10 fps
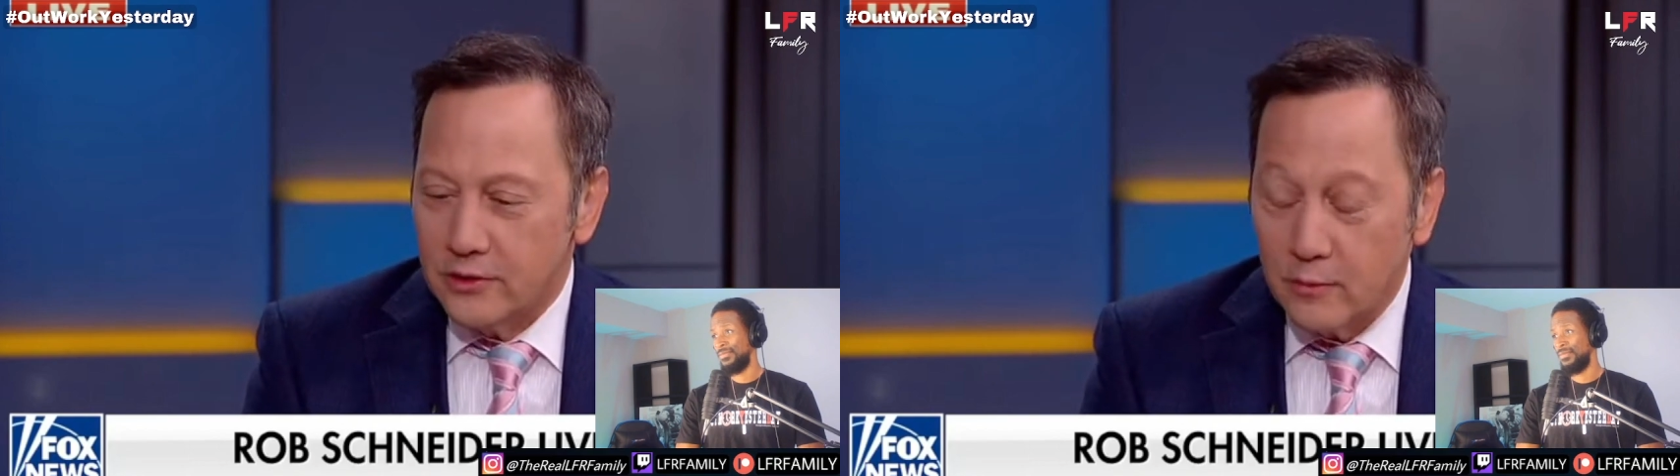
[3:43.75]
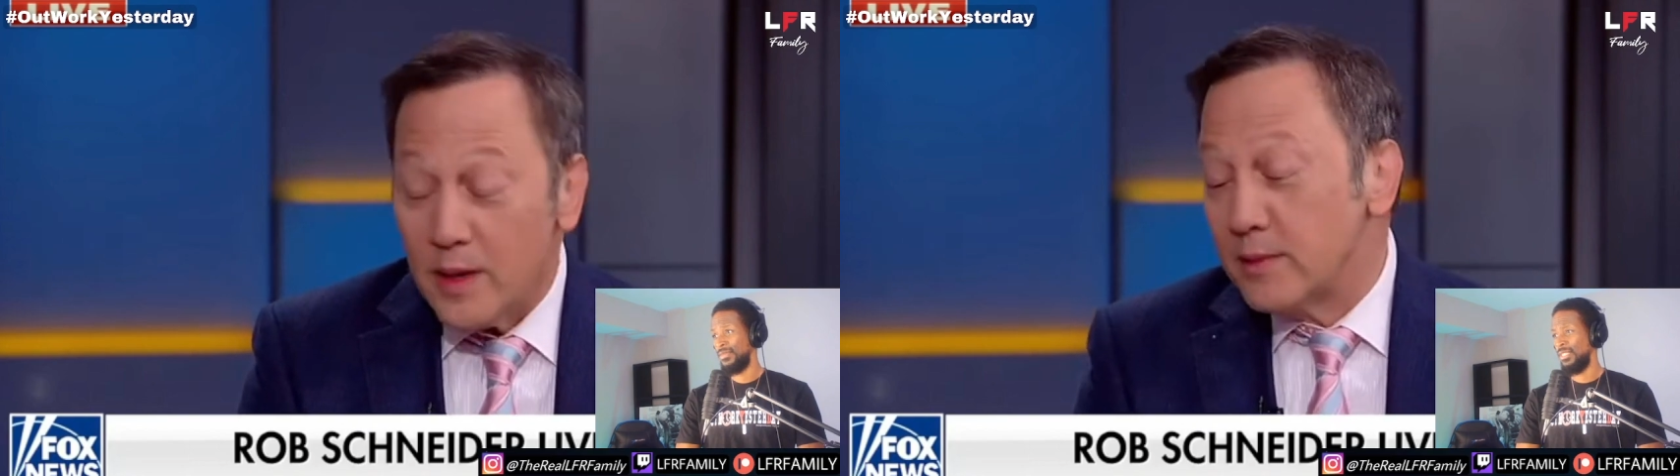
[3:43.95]

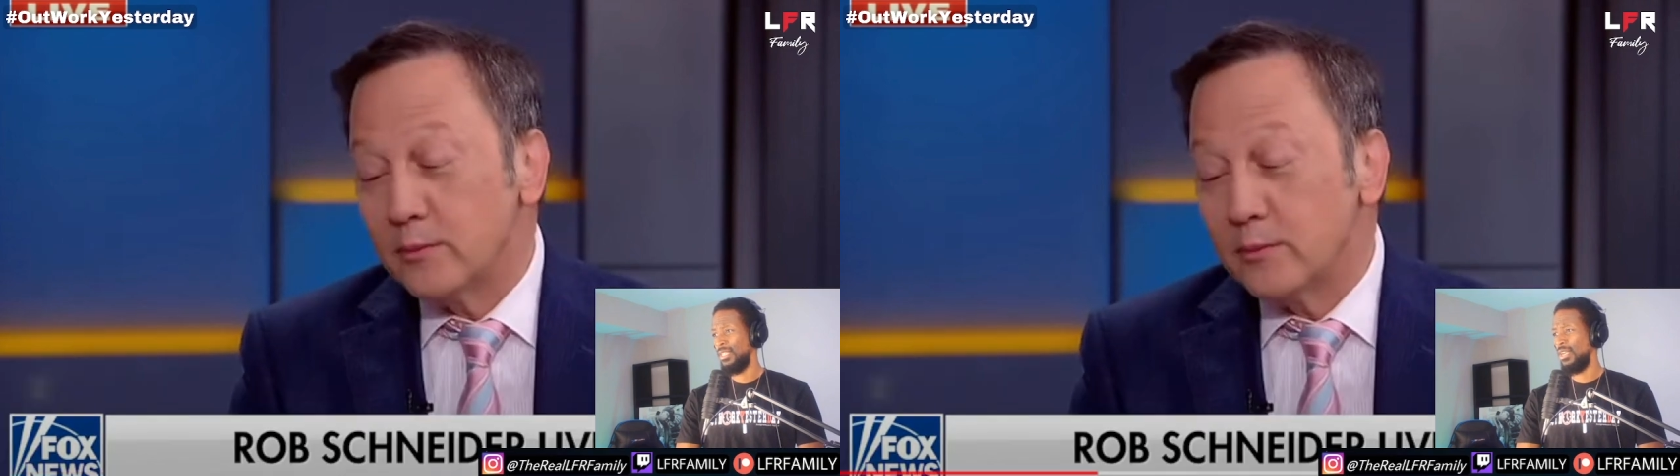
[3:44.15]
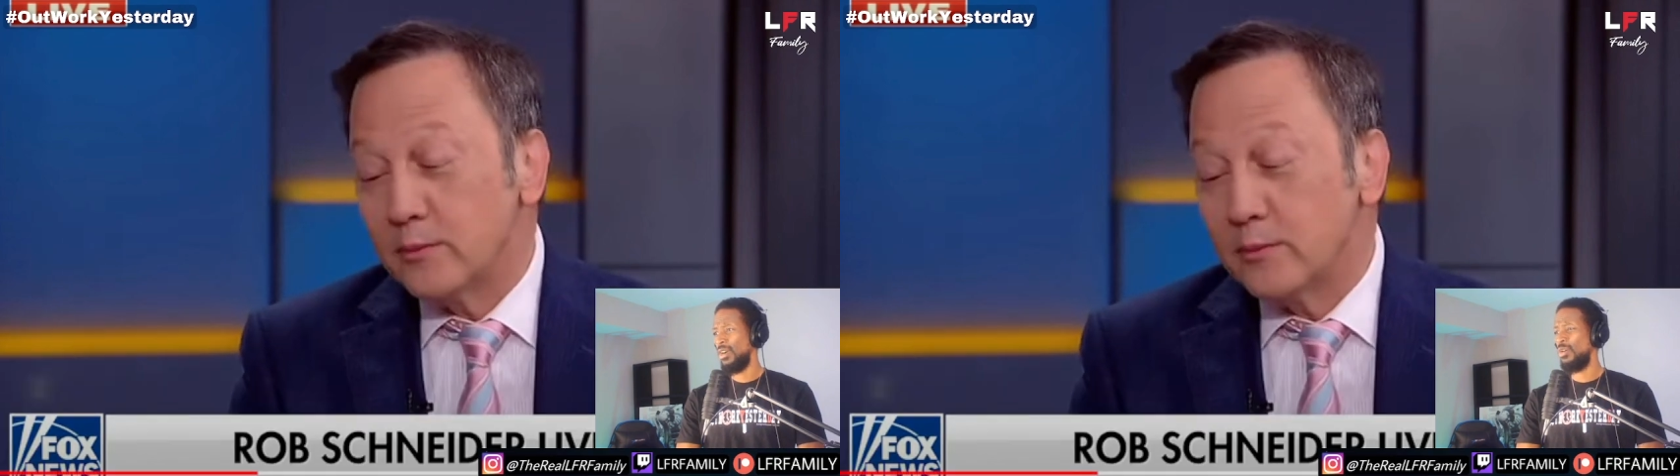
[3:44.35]
And maybe I'm.
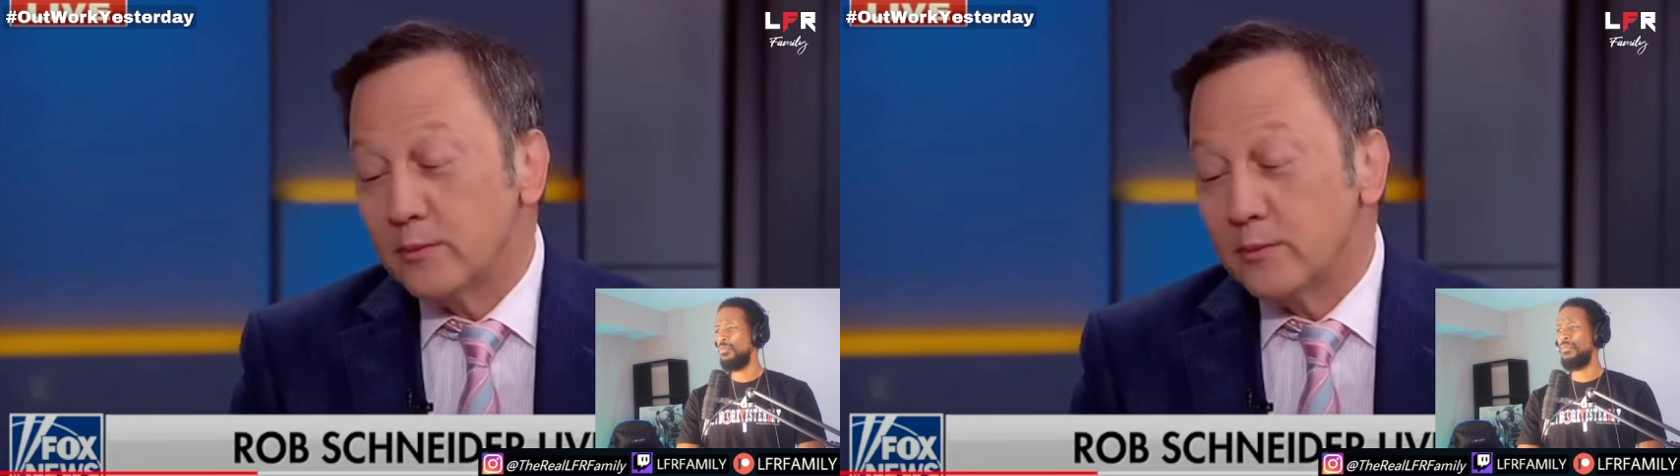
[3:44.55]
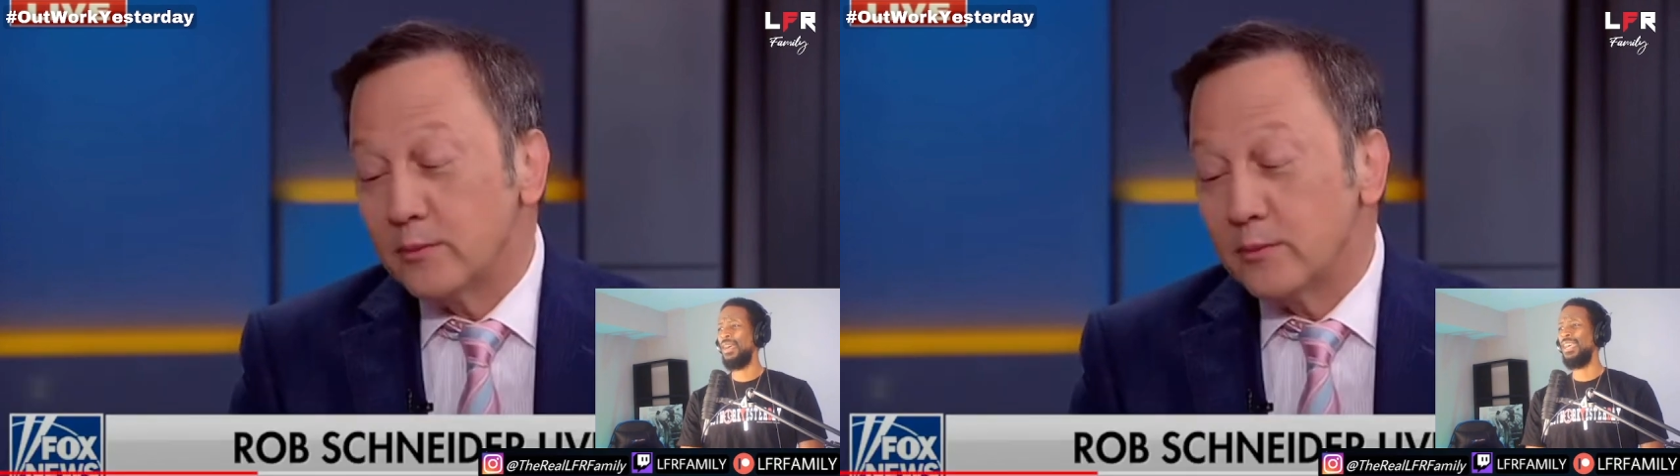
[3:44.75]
Oh
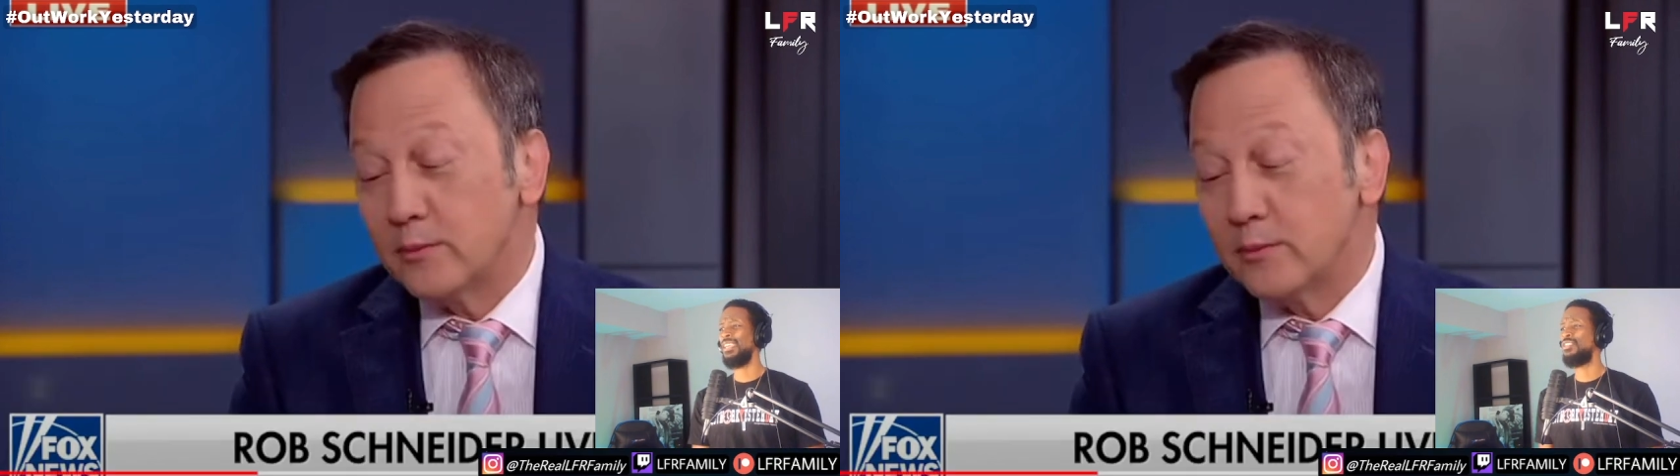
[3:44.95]
my